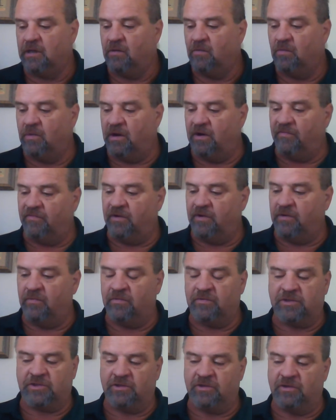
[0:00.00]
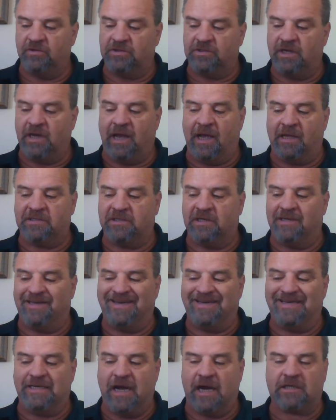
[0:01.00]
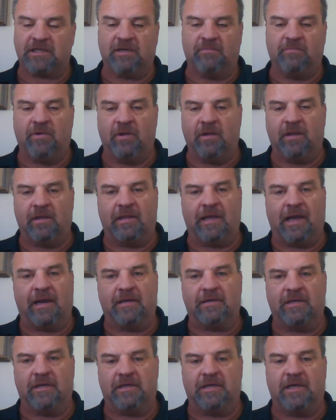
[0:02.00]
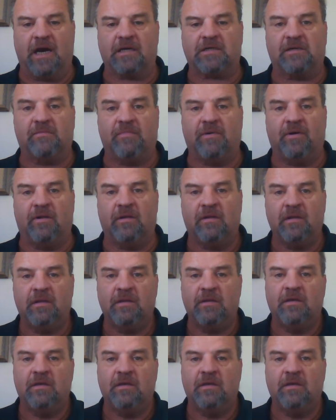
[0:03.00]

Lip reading: whatever you choose. It has a deductible, and that deductible